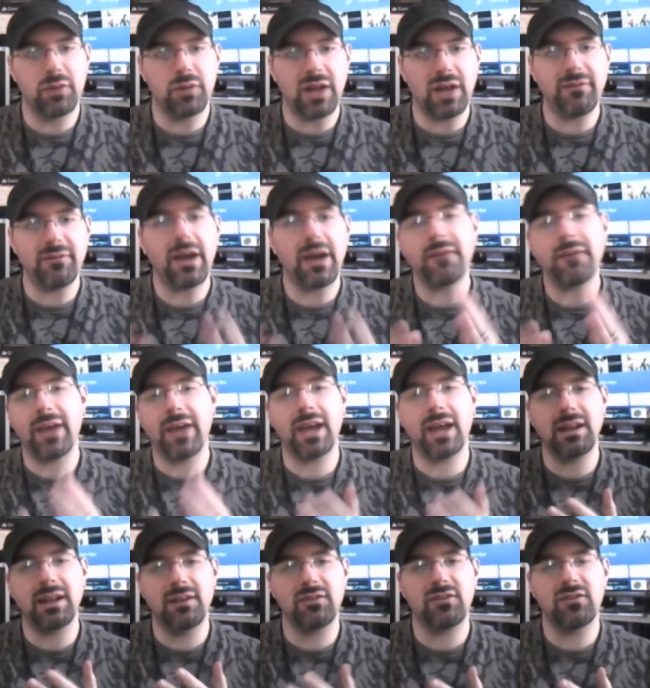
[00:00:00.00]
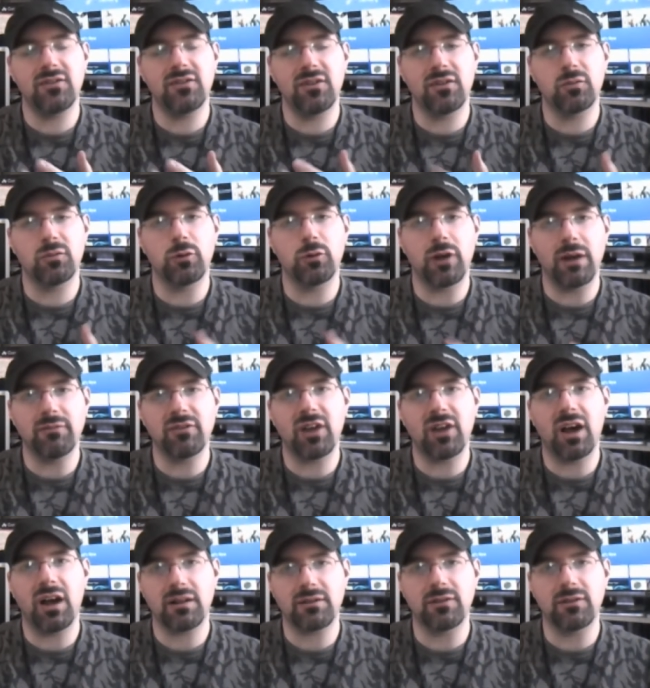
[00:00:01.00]
But I've, I've had instances where I've
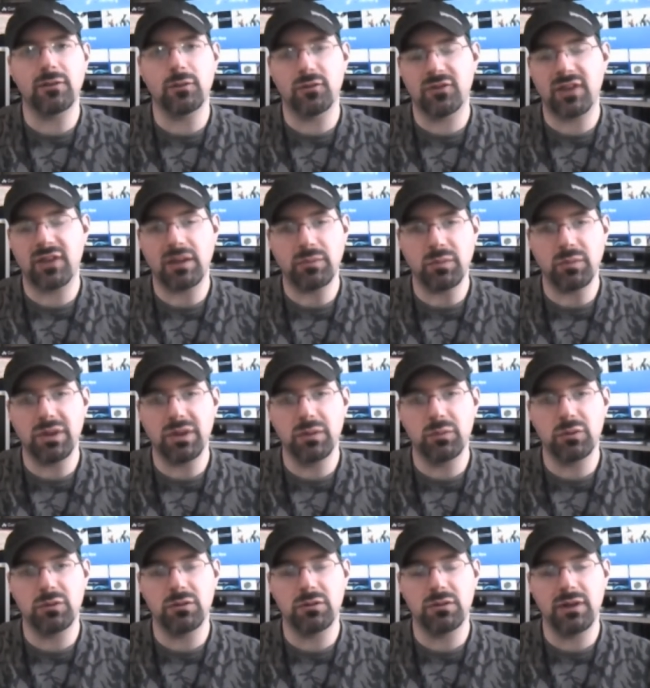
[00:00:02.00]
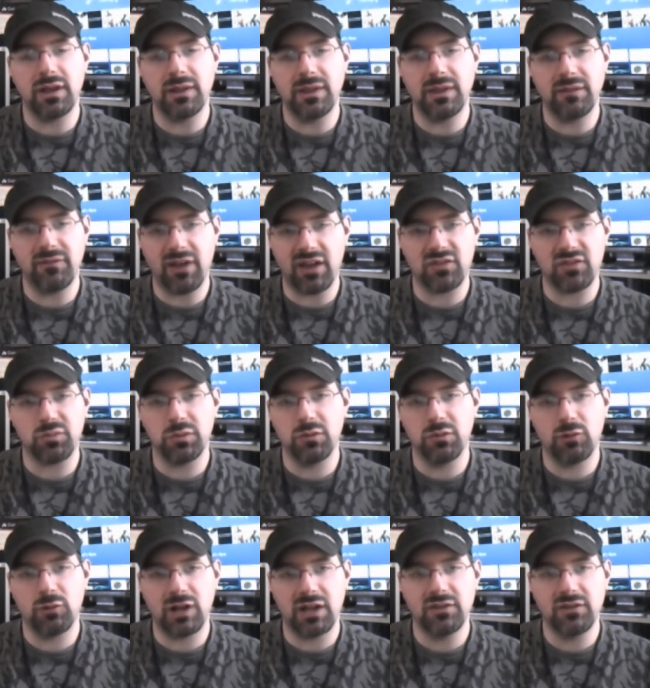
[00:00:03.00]
talked to those type of people and they've asked me
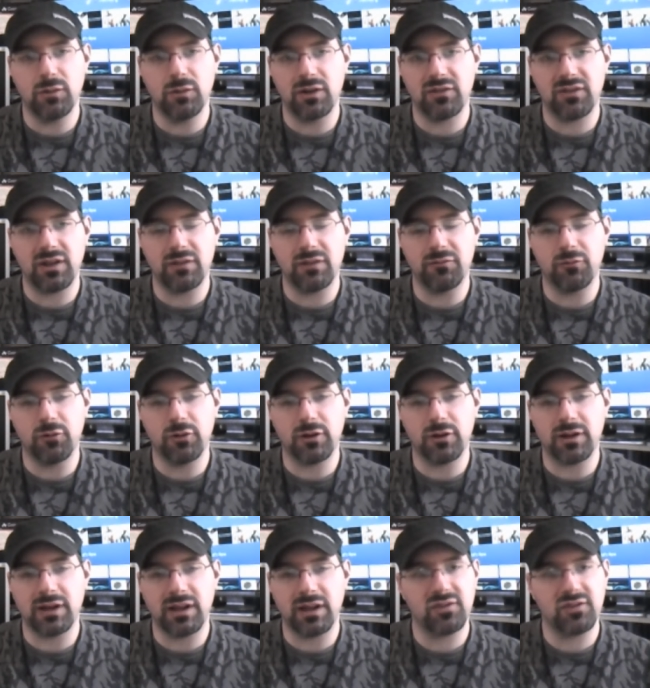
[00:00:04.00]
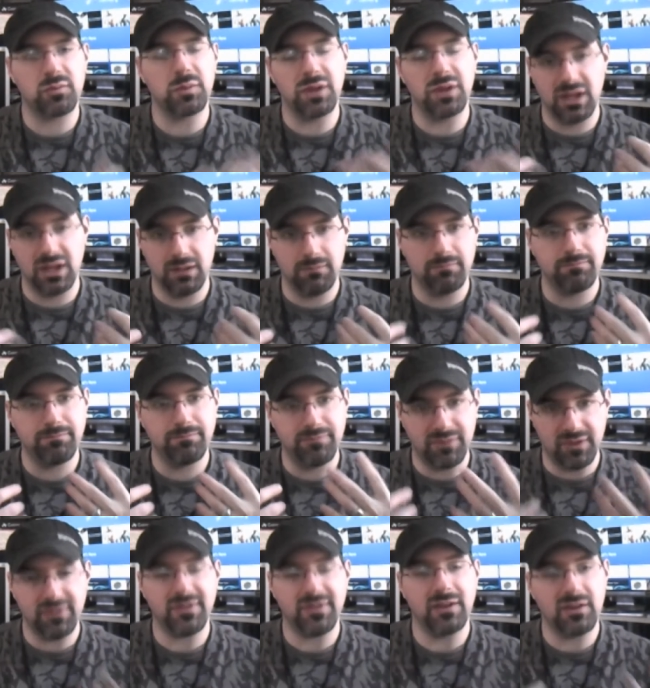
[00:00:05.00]
what I do outside of work and I explain
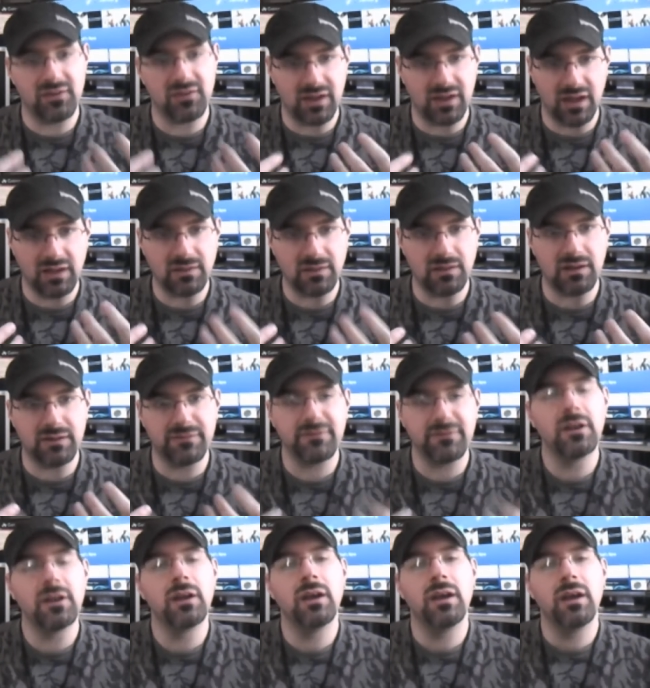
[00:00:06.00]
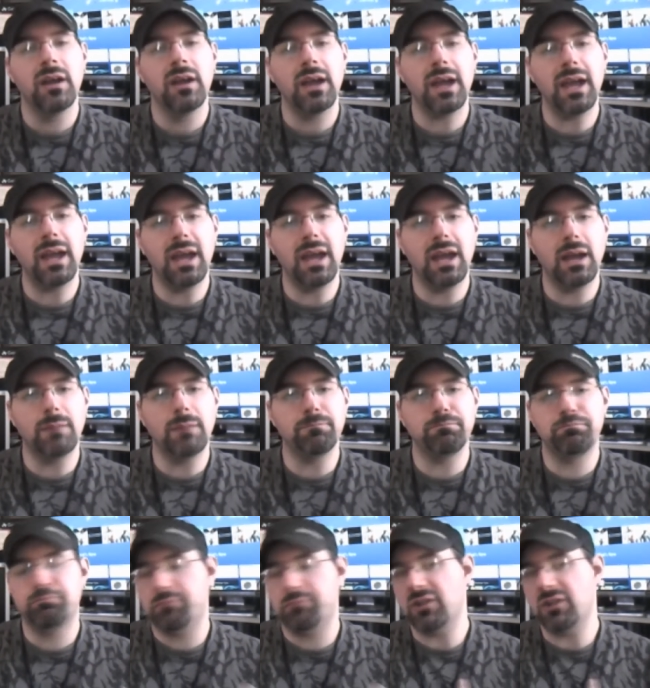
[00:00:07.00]
the things that I love.
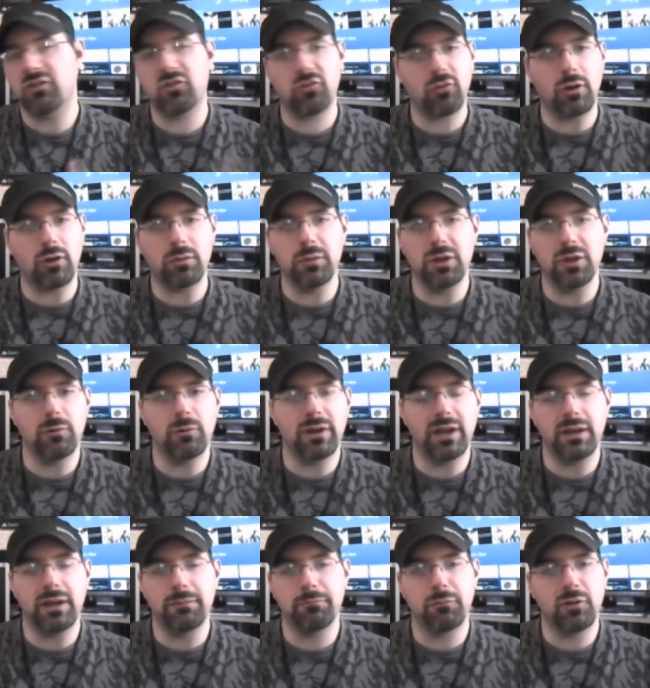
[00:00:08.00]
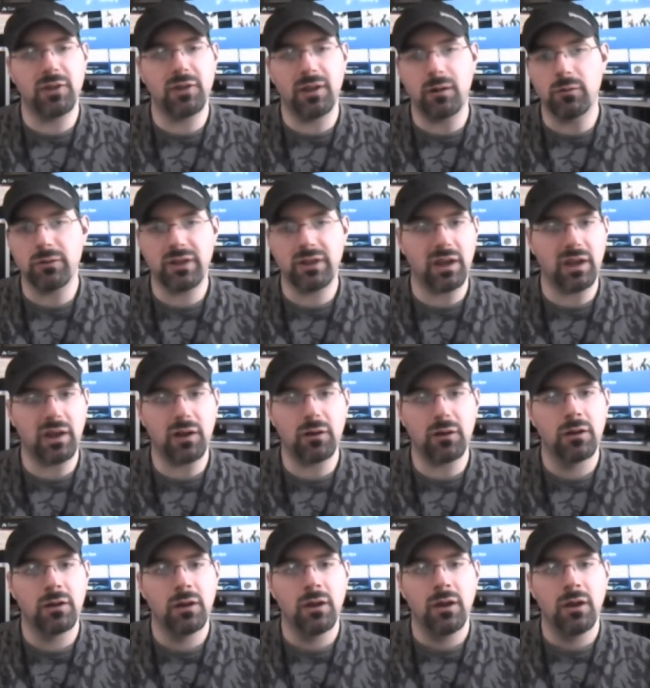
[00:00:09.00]
And they just shrug me away or they don't
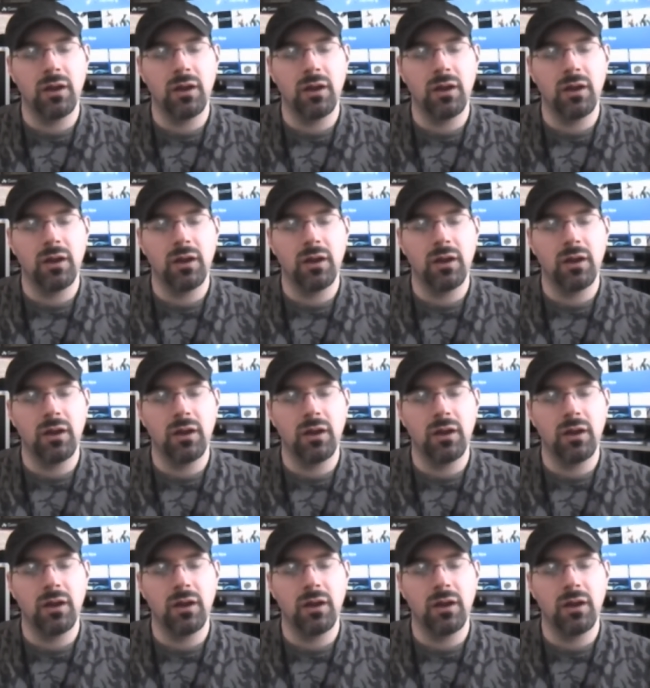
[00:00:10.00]
care.